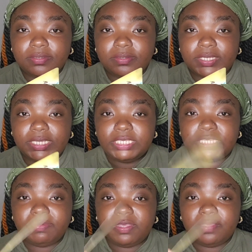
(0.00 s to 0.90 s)
Okay,
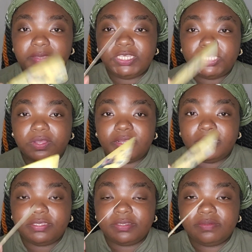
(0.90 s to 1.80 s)
some y'all could be
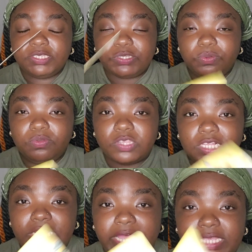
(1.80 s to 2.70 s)
starting school or
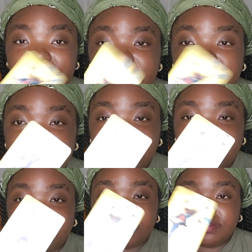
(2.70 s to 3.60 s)
classes.